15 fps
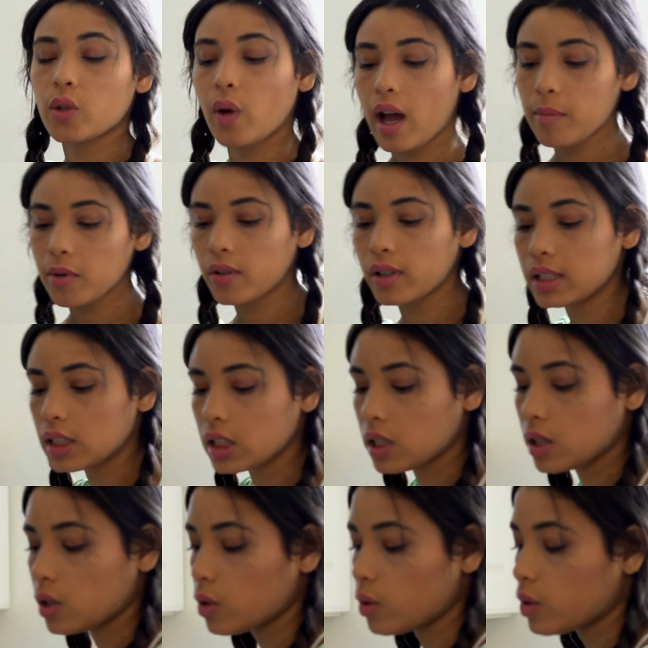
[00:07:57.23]
So I'm going to
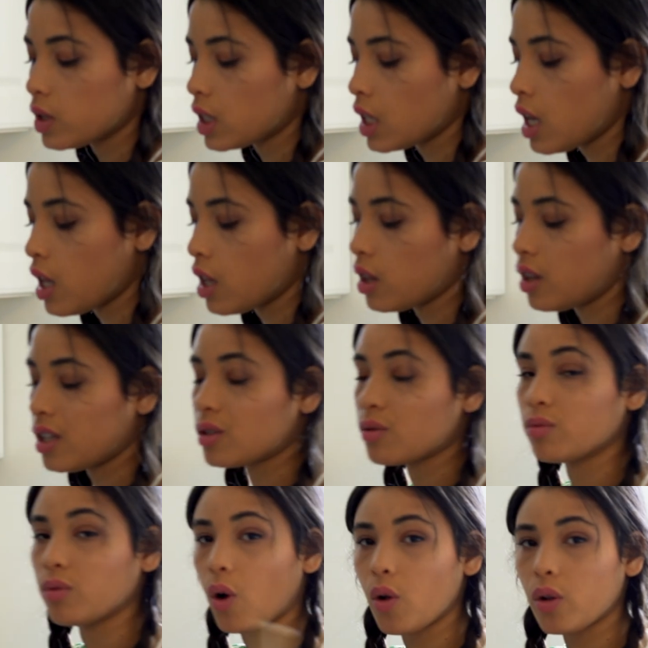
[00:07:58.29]
use this
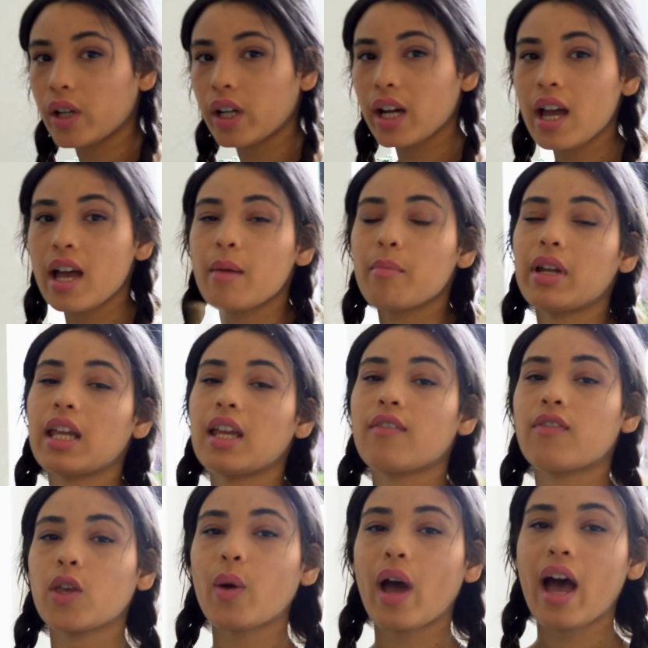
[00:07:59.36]
roller, but if you